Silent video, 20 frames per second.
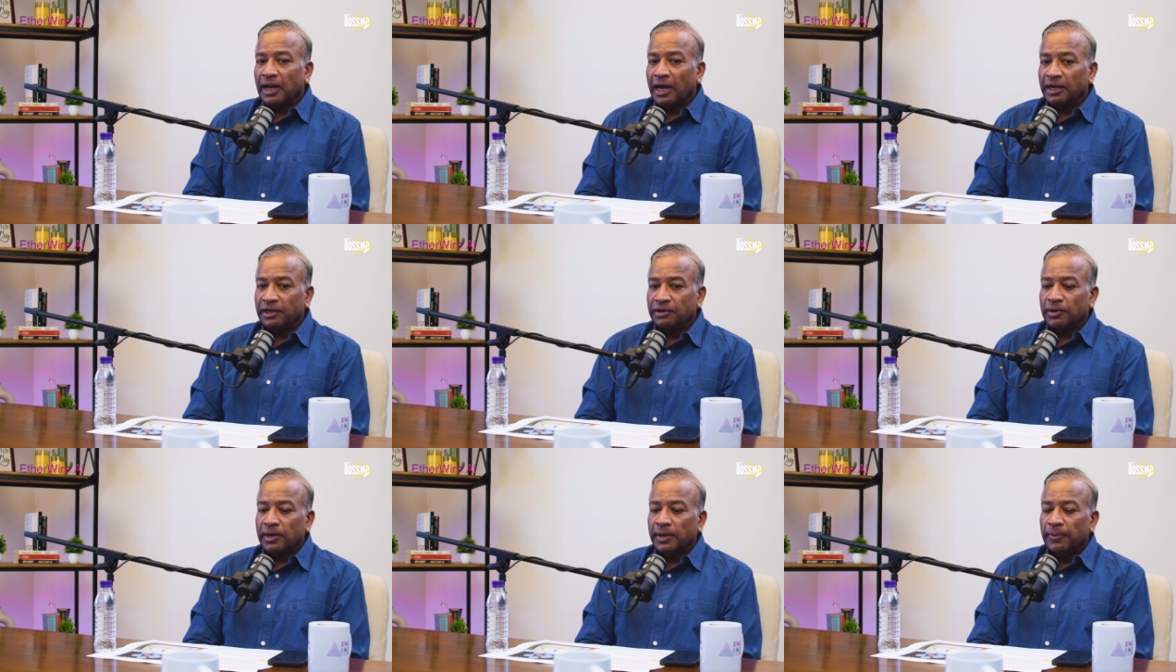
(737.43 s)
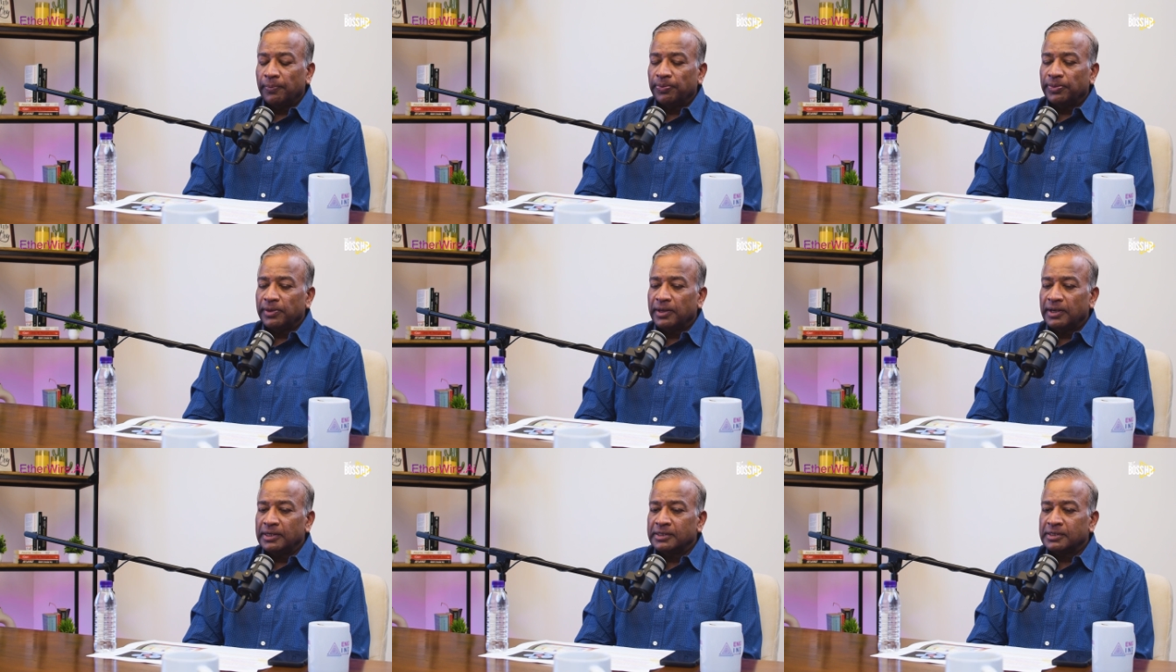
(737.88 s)
category,
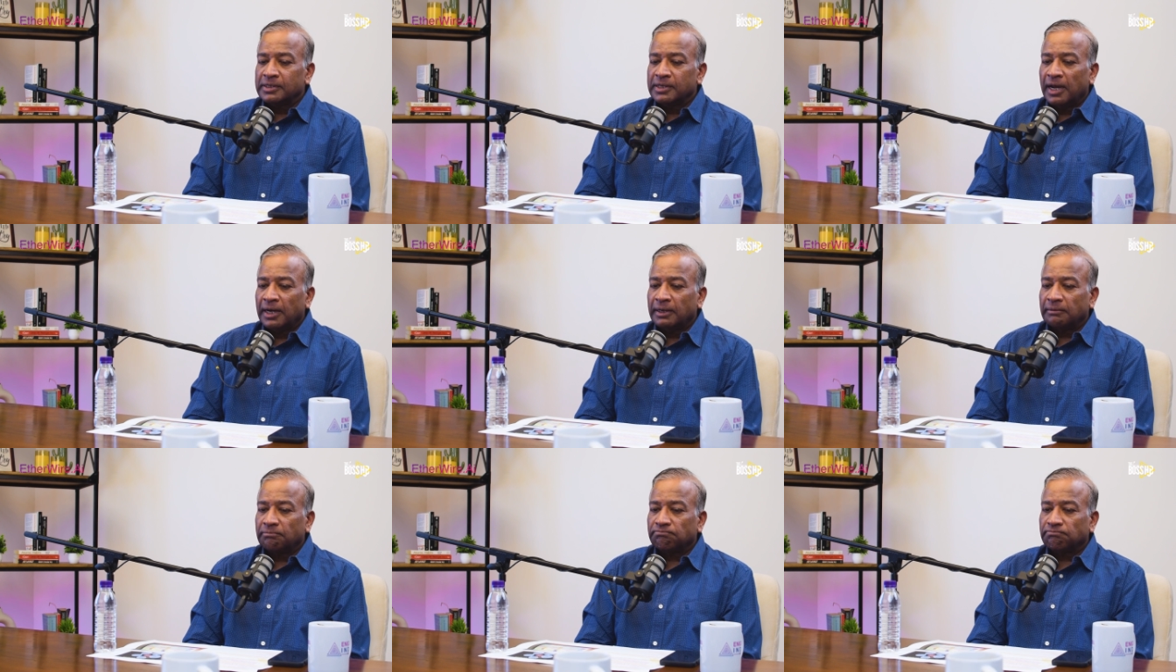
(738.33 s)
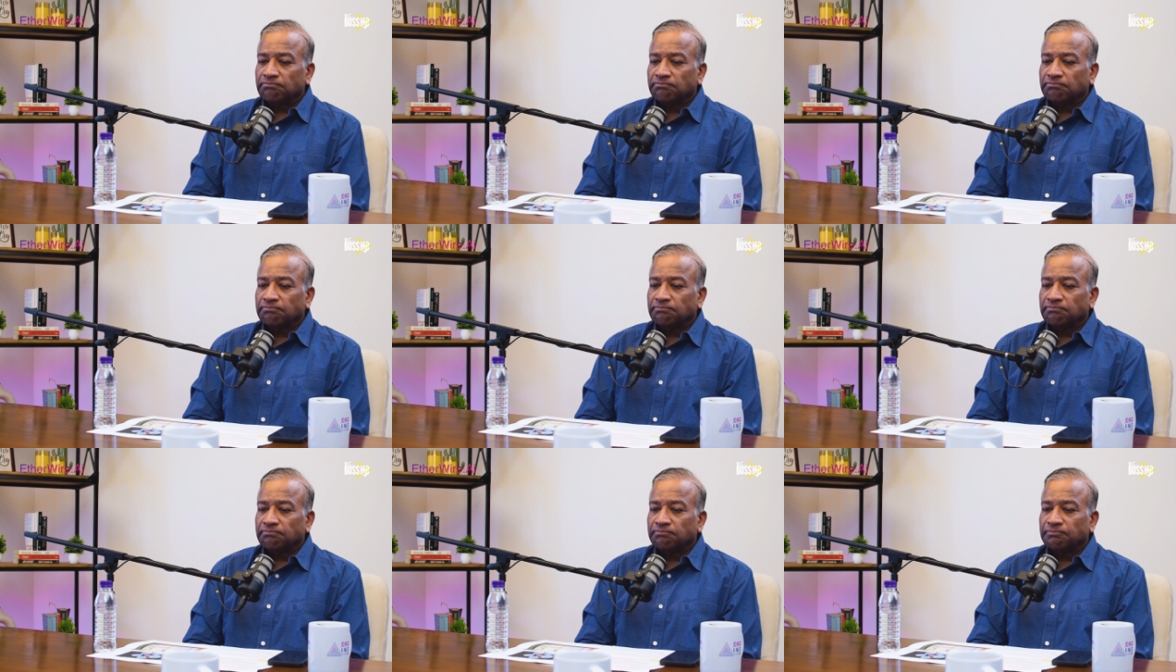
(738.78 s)
is that
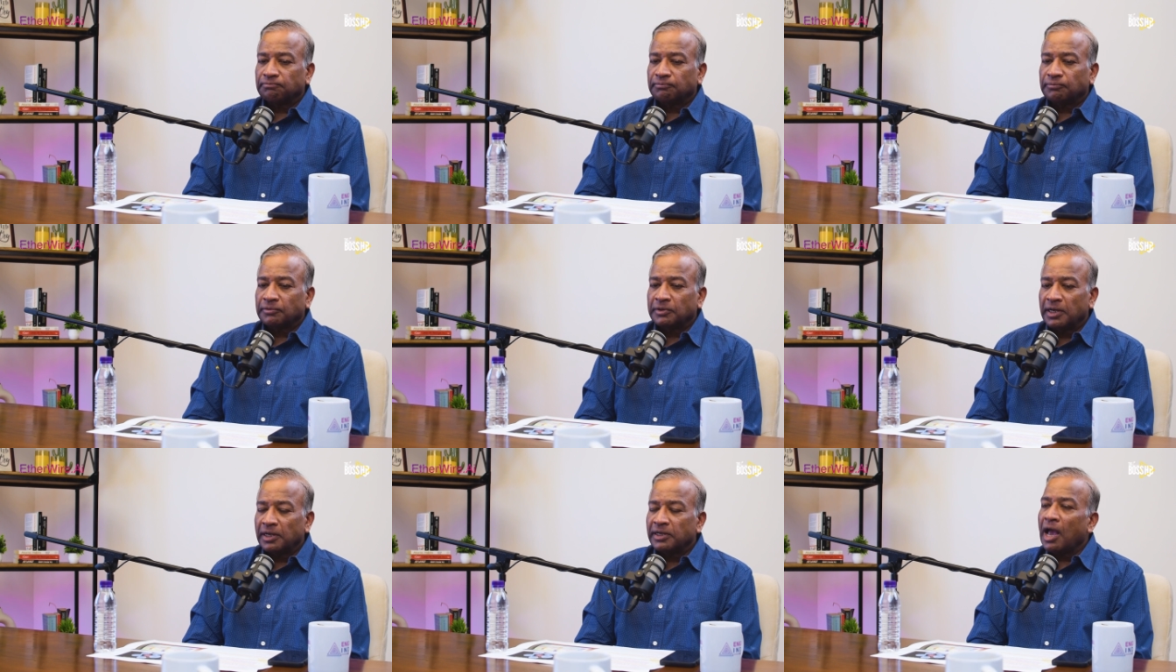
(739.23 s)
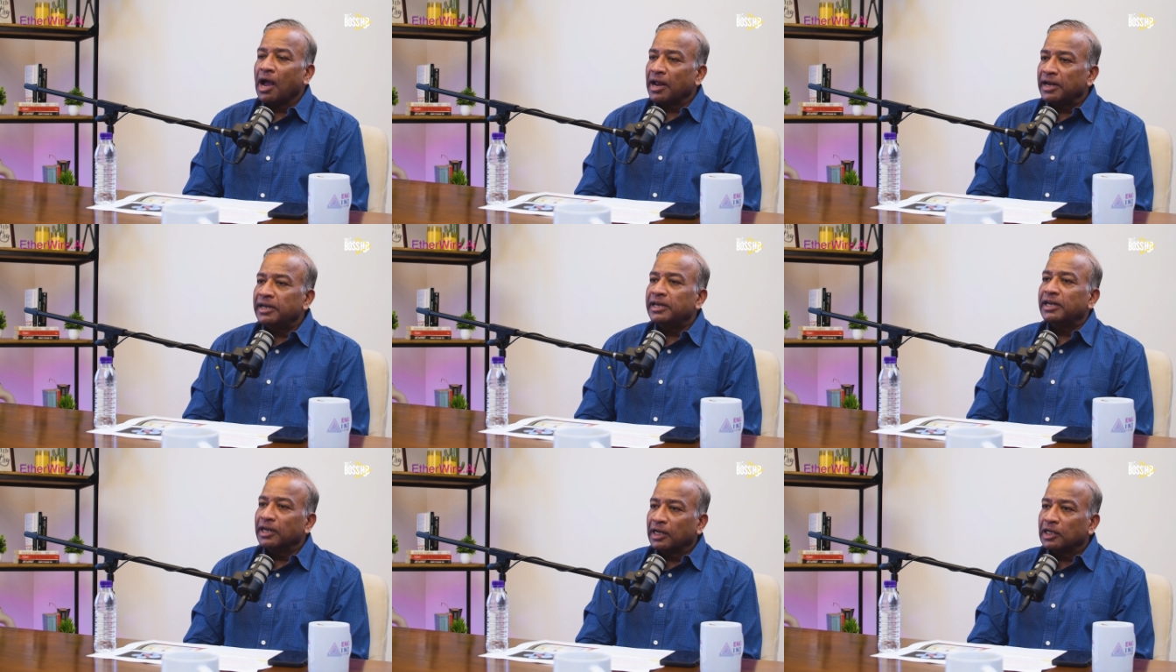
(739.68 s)
the young
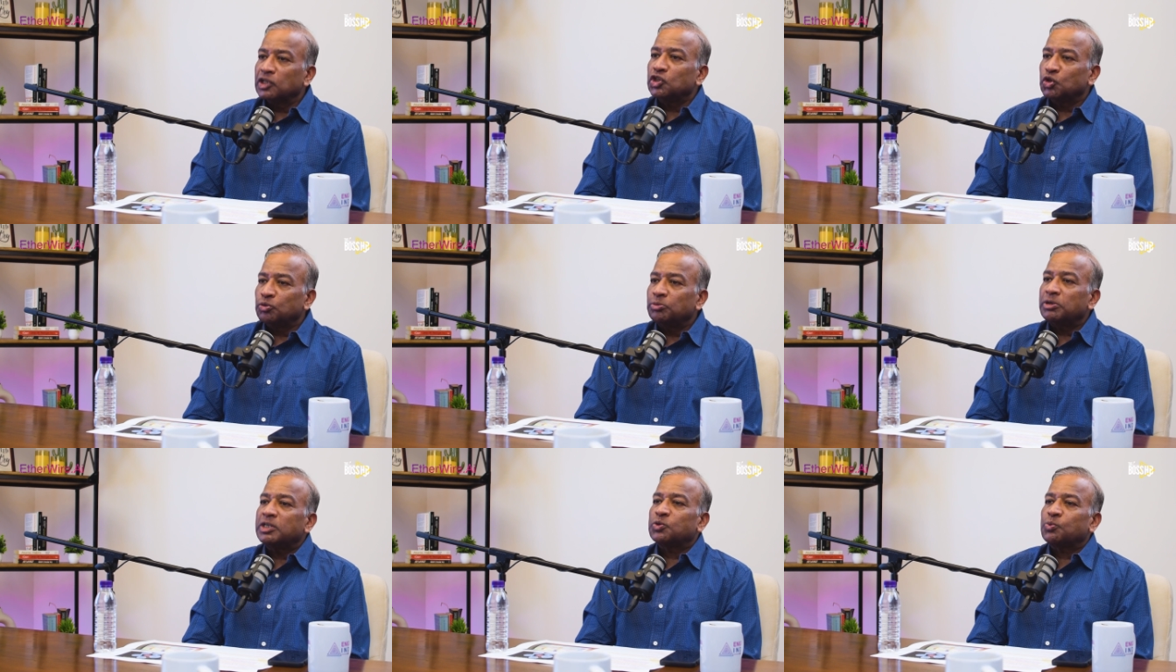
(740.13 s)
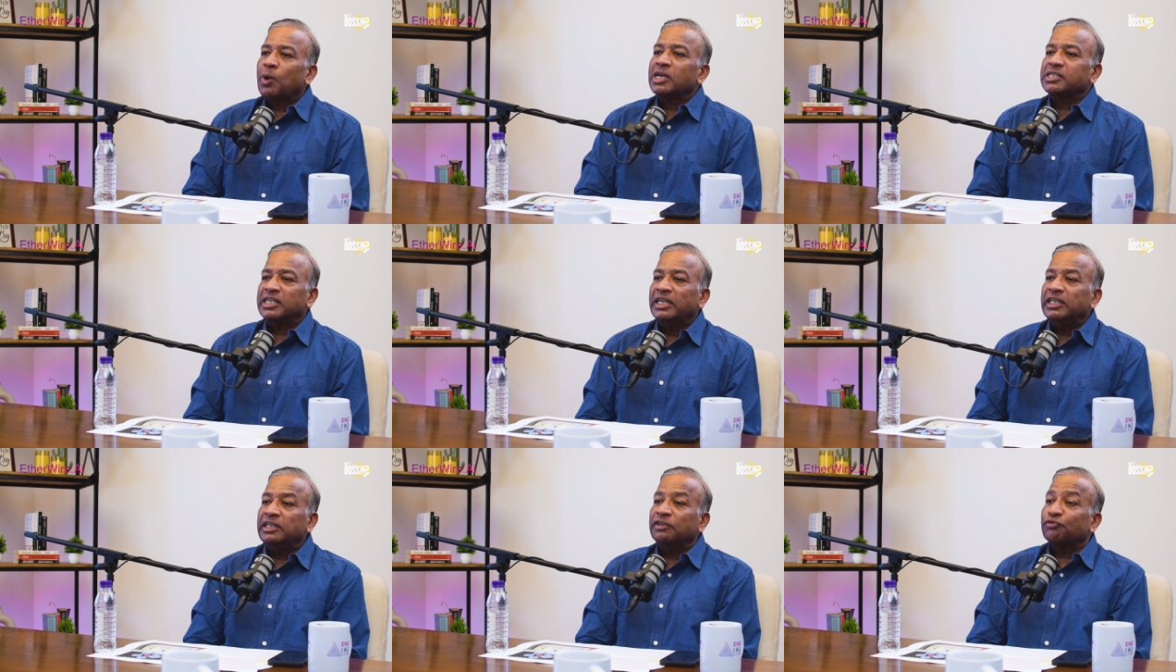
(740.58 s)
Indian consumer is
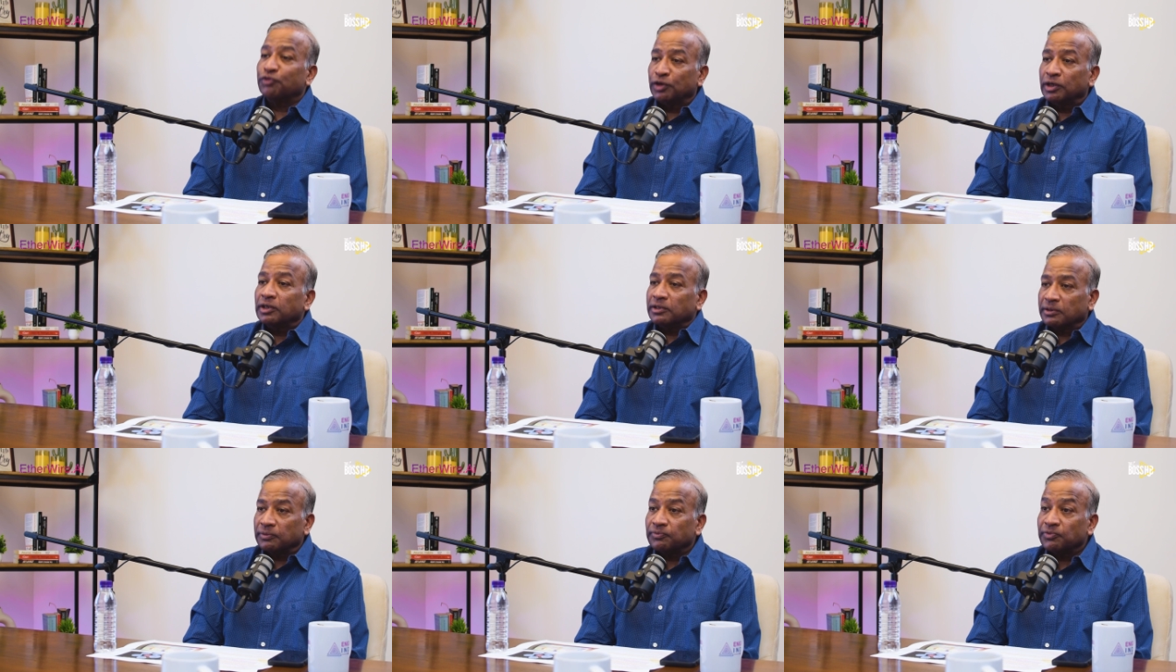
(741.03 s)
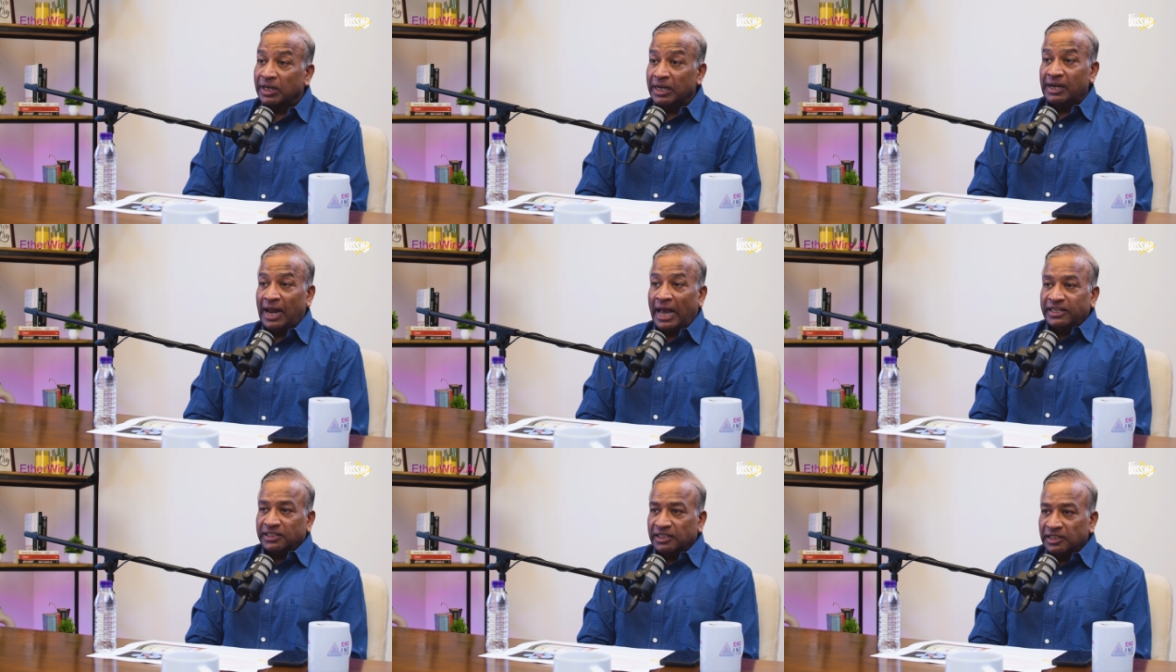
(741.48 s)
vastly different. Hmm. He
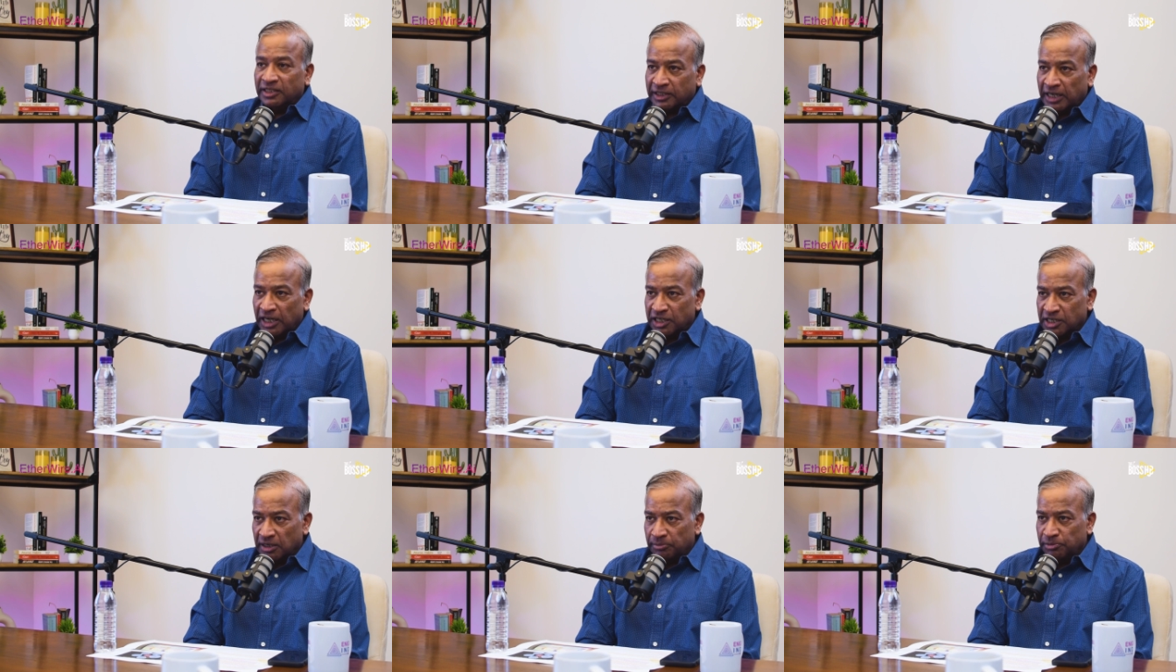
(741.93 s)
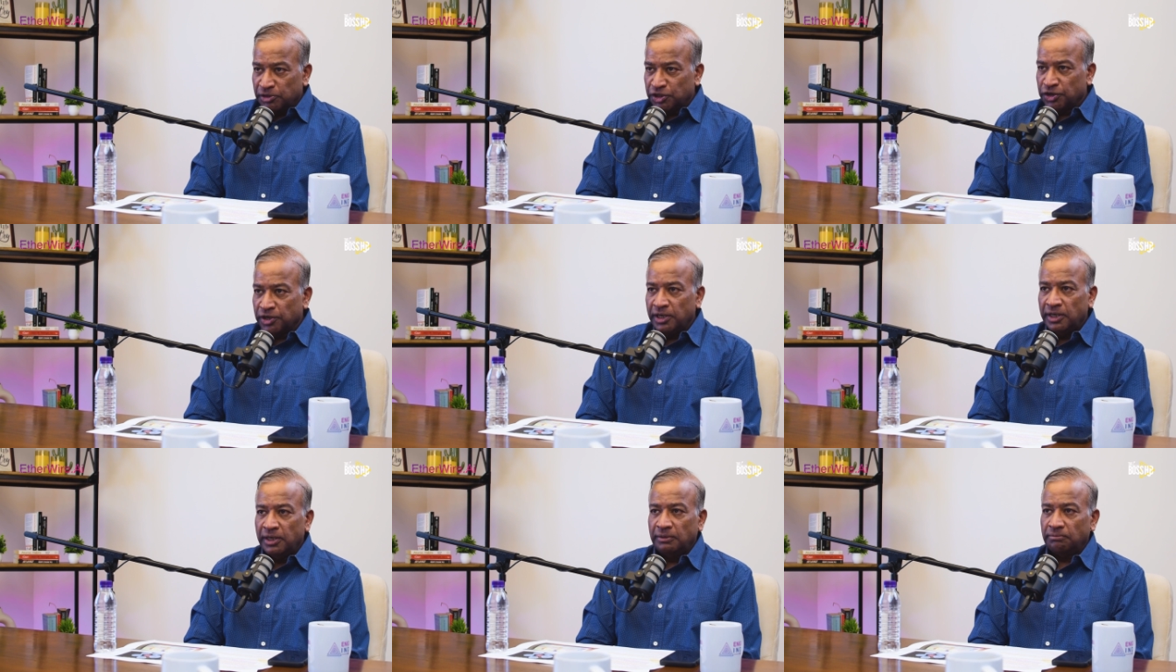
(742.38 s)
likes international
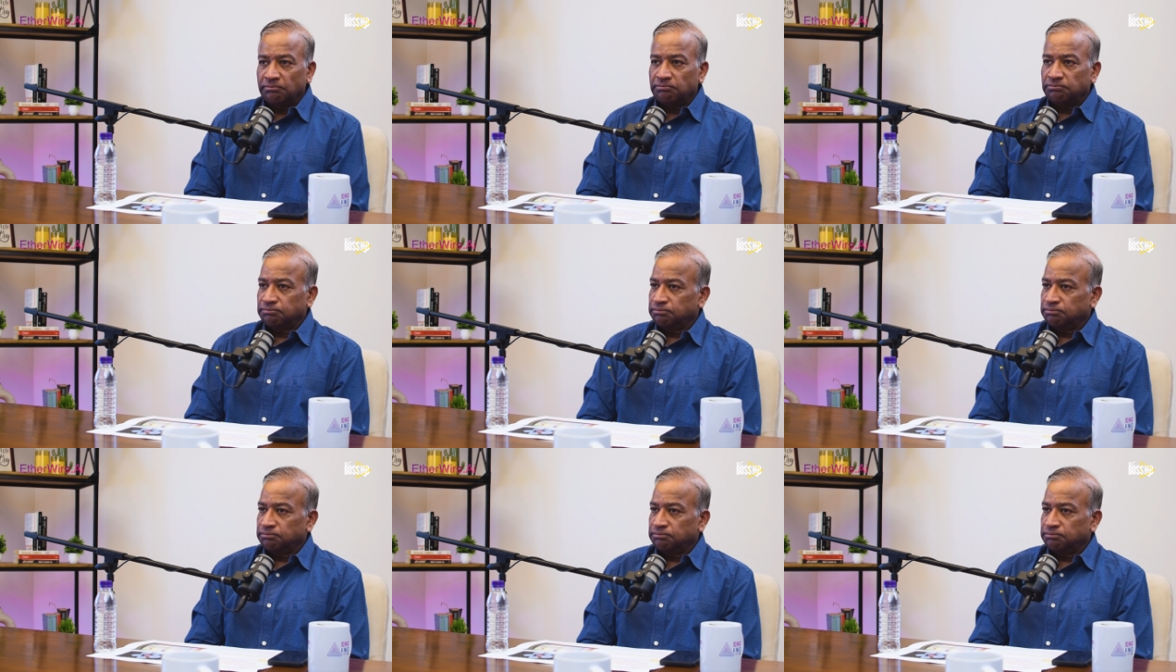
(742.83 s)
imagery.